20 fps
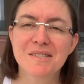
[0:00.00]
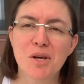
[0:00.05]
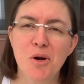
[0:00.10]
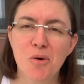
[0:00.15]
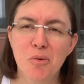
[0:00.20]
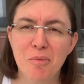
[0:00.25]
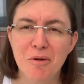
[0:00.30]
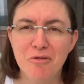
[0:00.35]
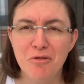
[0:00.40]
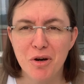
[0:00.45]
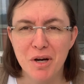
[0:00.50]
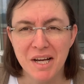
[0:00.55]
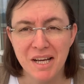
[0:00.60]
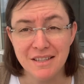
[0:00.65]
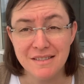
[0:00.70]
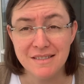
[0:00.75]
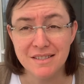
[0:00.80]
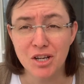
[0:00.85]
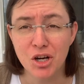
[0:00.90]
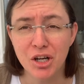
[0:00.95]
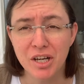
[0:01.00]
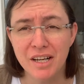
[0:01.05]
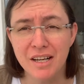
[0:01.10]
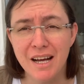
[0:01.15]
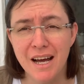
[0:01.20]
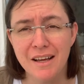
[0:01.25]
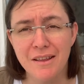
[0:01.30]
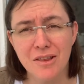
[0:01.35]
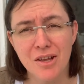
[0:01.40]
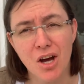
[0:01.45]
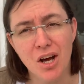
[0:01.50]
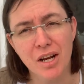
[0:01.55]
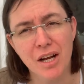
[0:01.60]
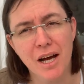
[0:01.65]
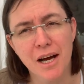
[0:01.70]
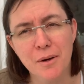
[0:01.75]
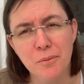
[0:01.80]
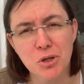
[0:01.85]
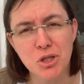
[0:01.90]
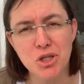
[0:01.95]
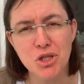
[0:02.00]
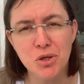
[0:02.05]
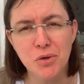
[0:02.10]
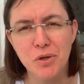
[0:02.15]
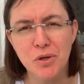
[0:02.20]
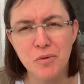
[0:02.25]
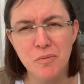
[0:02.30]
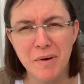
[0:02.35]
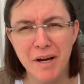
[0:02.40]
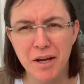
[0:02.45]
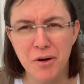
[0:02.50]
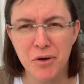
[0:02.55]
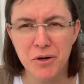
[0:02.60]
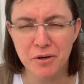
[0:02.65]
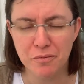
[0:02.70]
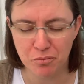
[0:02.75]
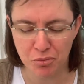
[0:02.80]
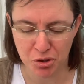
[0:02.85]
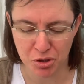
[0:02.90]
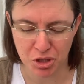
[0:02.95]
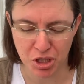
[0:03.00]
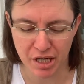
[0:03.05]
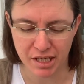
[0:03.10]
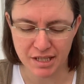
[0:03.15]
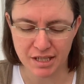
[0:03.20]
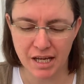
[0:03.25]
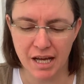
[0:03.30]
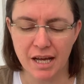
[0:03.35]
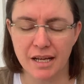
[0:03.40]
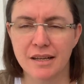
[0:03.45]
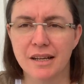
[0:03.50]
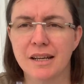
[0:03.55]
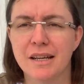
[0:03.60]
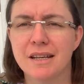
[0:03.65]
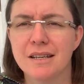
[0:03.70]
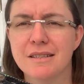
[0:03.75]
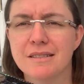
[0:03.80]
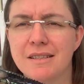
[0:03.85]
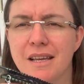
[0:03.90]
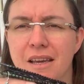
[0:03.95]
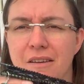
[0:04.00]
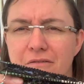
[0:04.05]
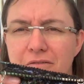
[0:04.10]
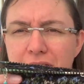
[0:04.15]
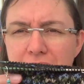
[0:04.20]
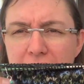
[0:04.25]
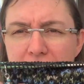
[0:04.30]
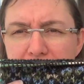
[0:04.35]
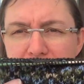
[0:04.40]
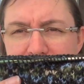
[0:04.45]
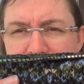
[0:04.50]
so before I get started, I thought I would show you my current project and it is a Fair Isle